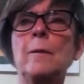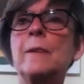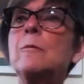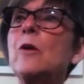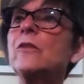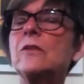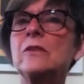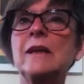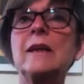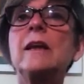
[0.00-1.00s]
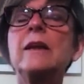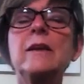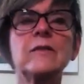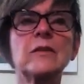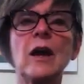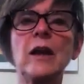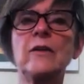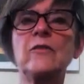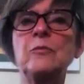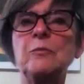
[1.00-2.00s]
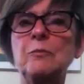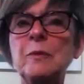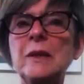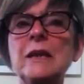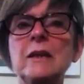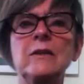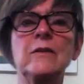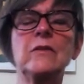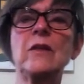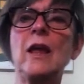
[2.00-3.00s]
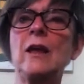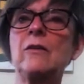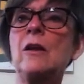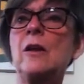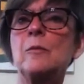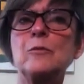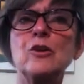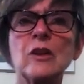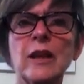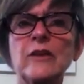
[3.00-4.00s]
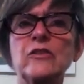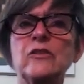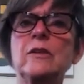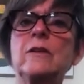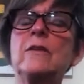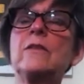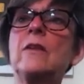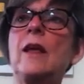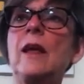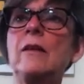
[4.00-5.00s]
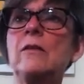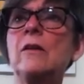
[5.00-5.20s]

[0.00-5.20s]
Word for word: The most hideous kind of beatings and mutilations and